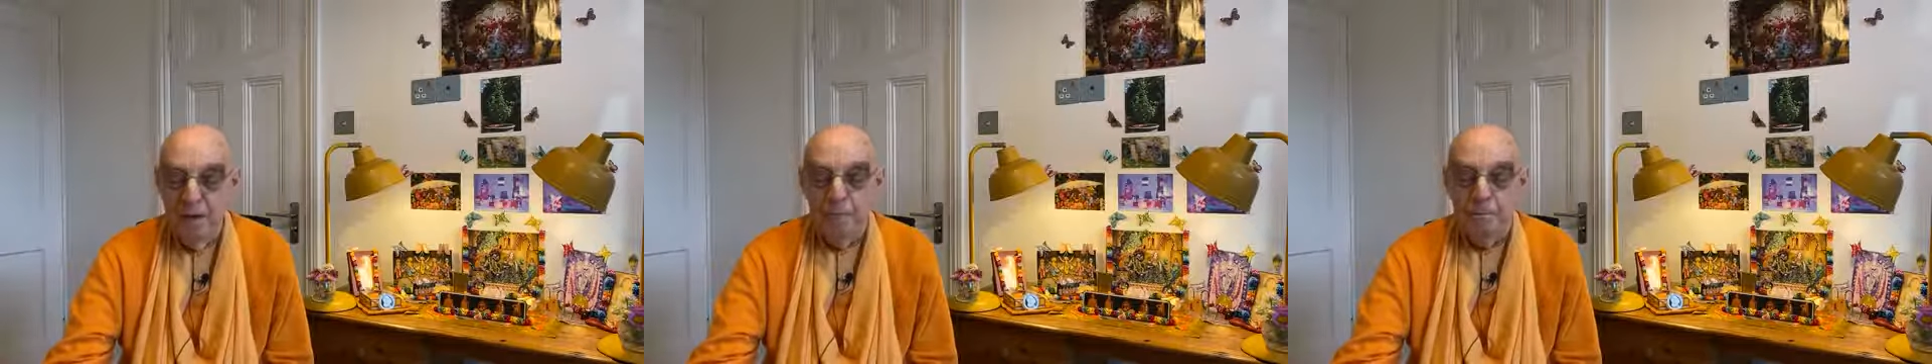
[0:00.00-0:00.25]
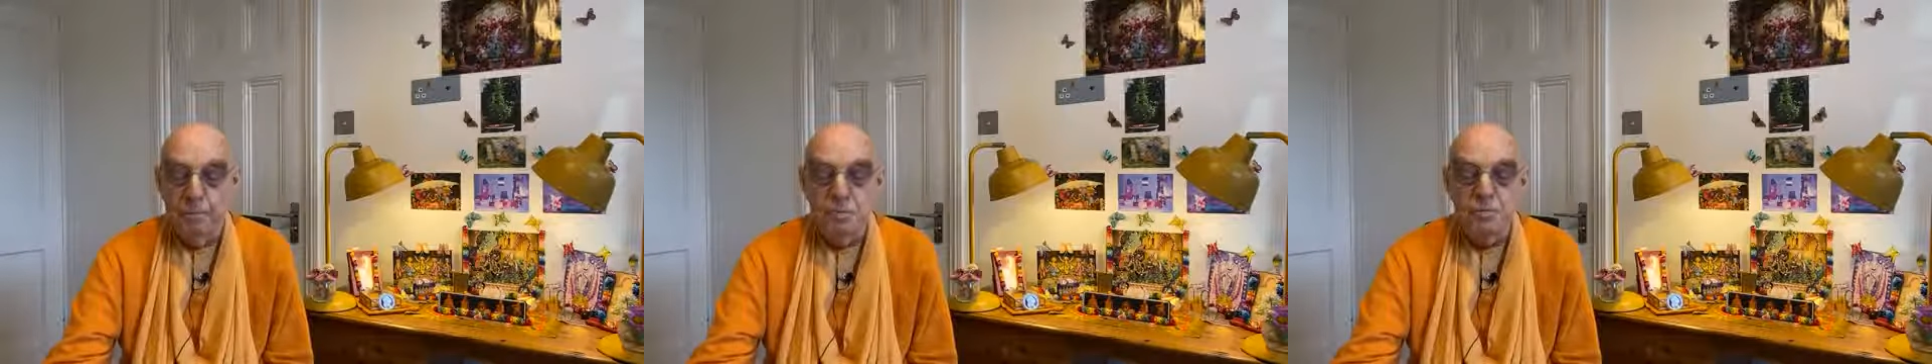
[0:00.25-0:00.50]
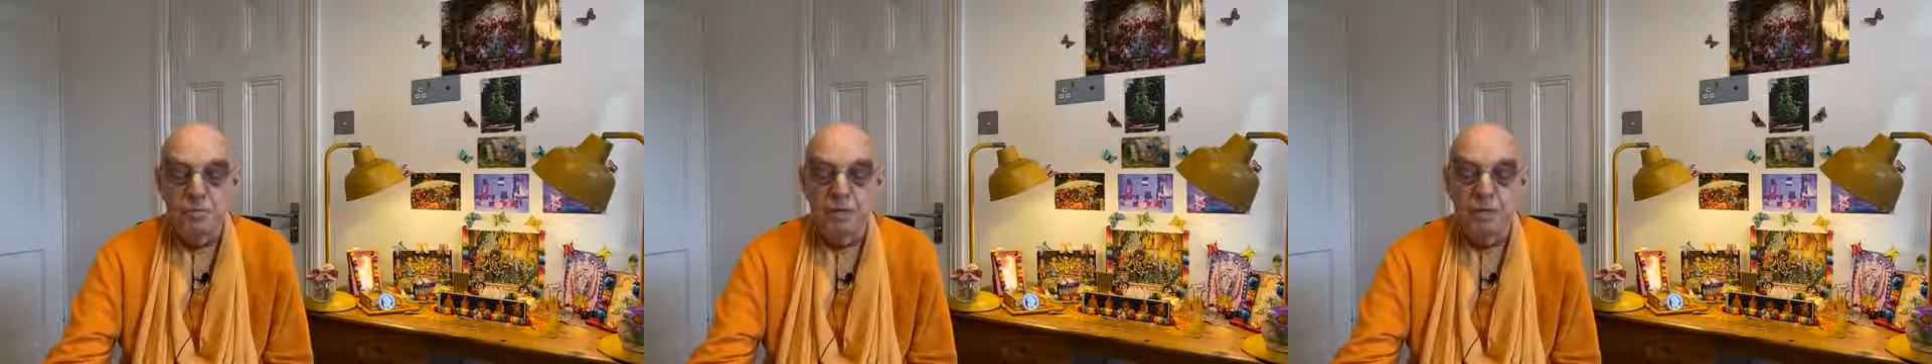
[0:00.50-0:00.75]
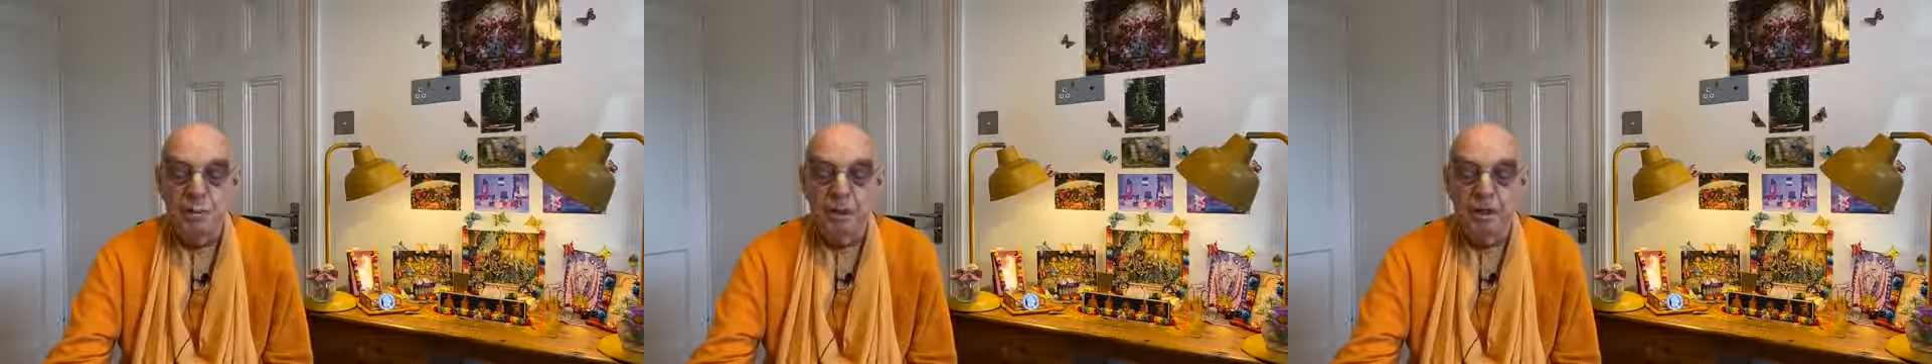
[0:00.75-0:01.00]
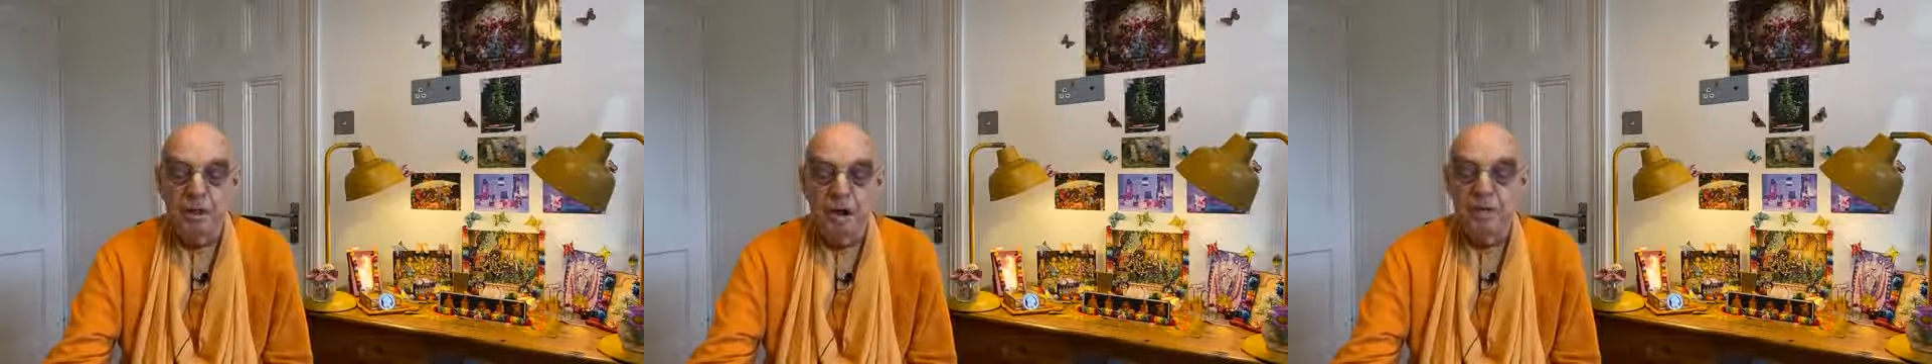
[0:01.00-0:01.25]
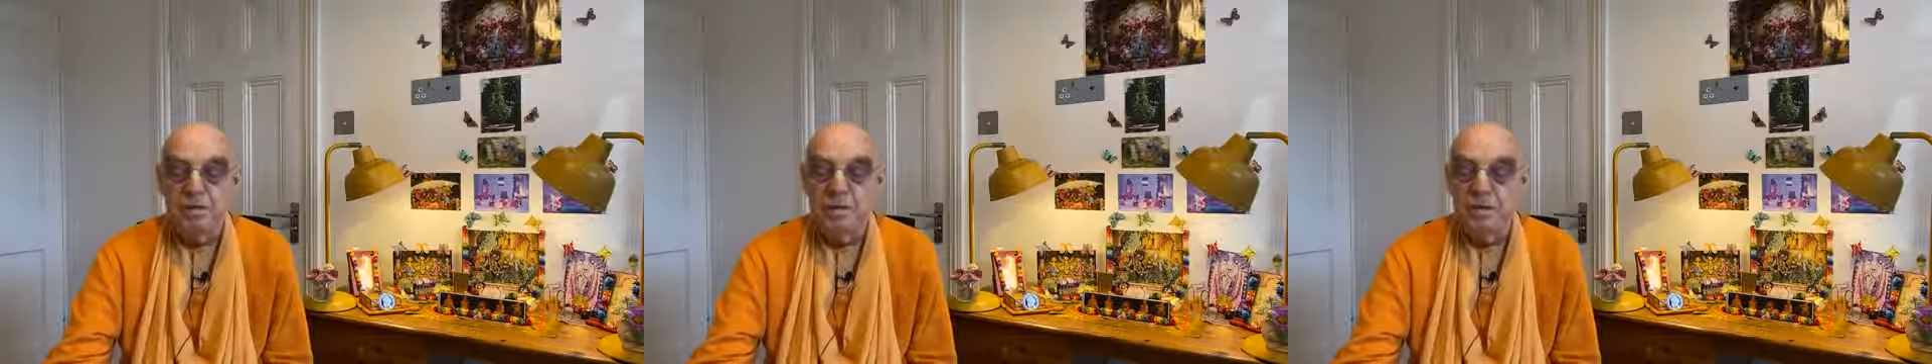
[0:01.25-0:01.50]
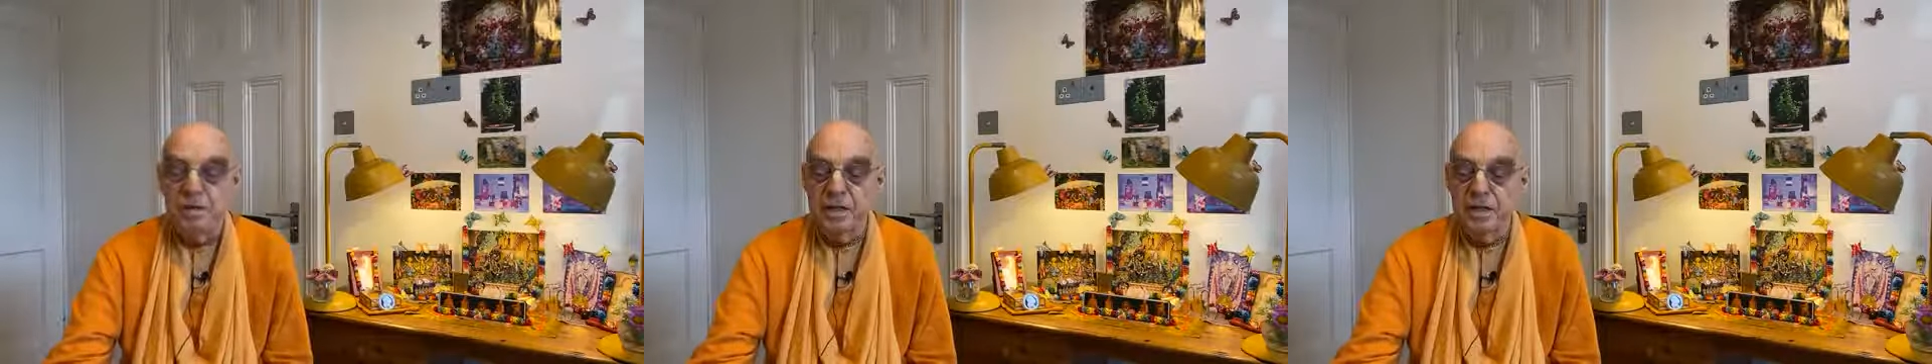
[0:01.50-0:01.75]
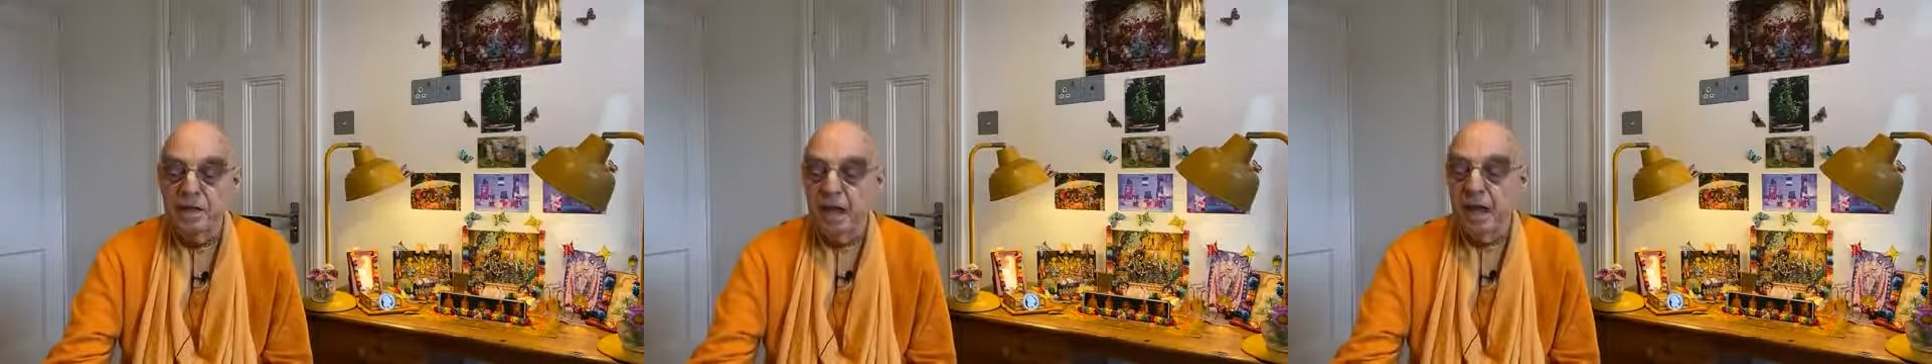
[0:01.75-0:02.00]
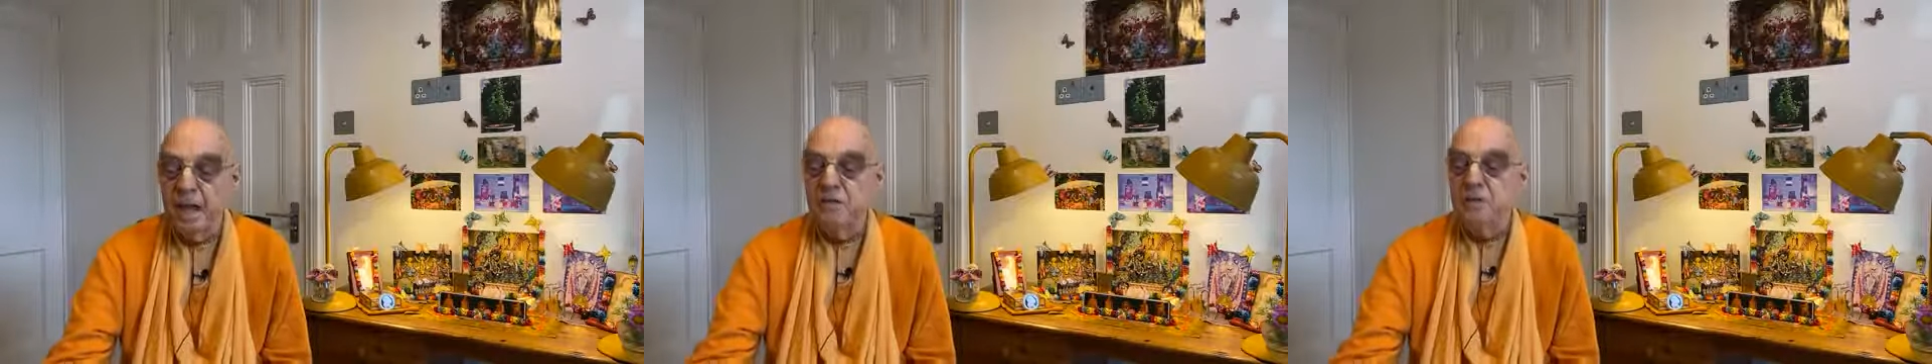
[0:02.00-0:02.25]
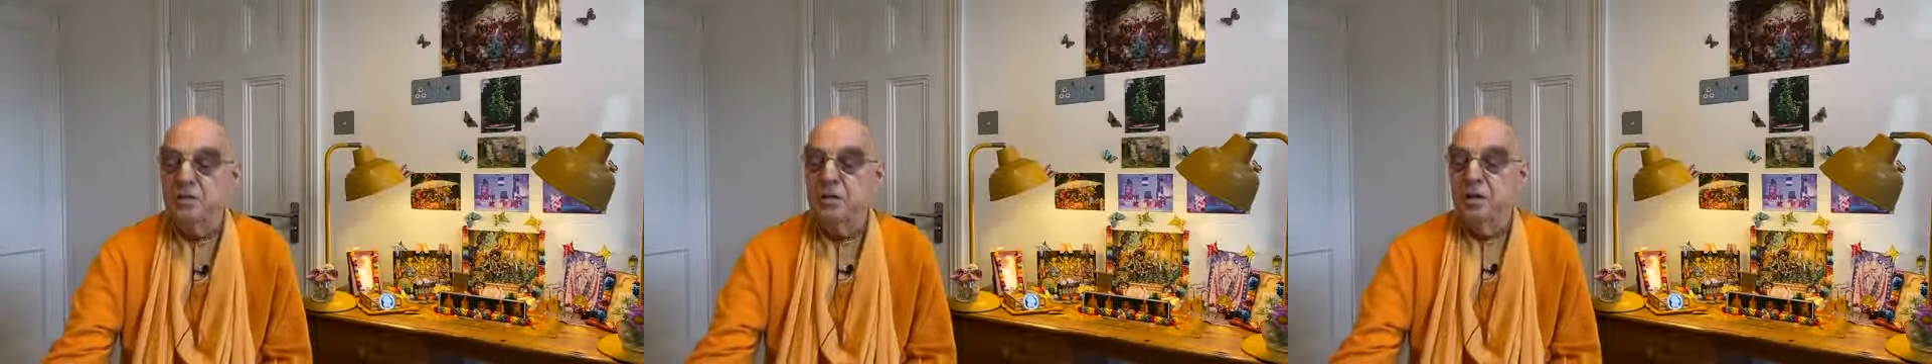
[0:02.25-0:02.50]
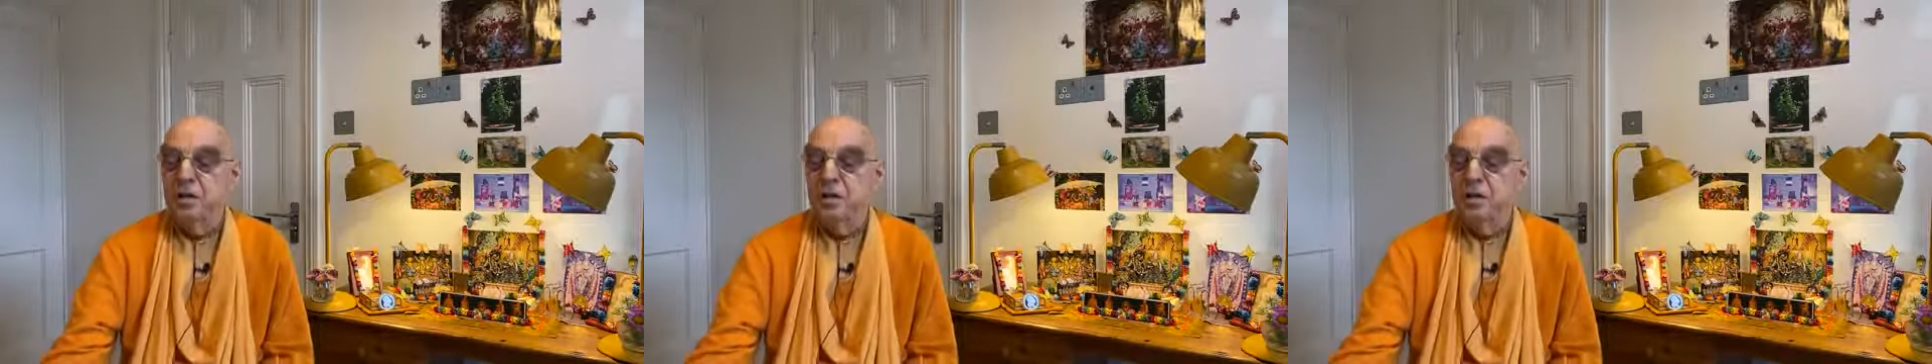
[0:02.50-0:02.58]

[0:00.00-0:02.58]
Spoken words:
Persons who are constantly engaged